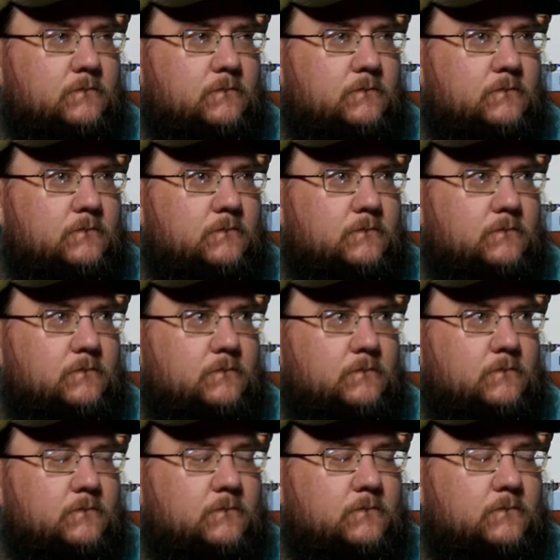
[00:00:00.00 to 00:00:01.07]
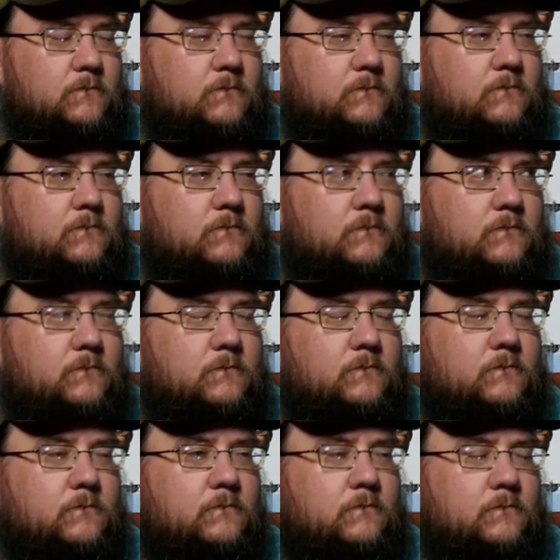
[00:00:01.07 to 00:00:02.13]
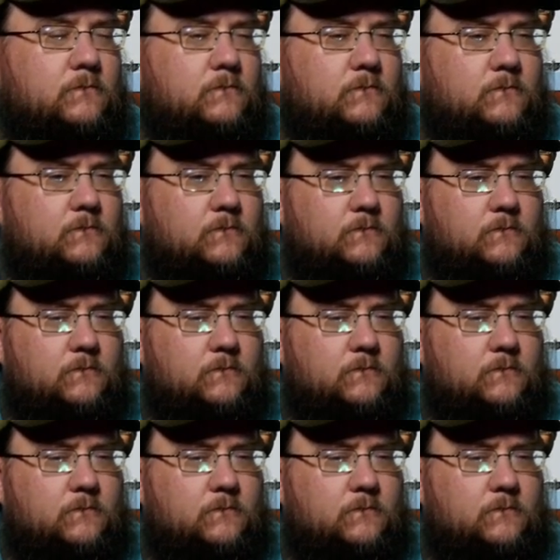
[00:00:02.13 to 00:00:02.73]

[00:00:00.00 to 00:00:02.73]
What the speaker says: This person isn't speaking.